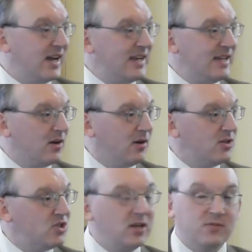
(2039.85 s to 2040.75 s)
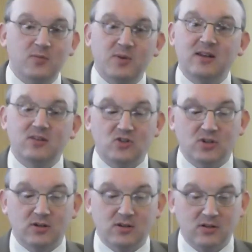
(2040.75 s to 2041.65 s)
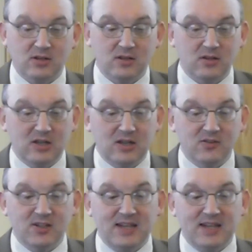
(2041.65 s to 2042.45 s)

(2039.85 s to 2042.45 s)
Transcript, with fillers: ideology of the Pentateuch, the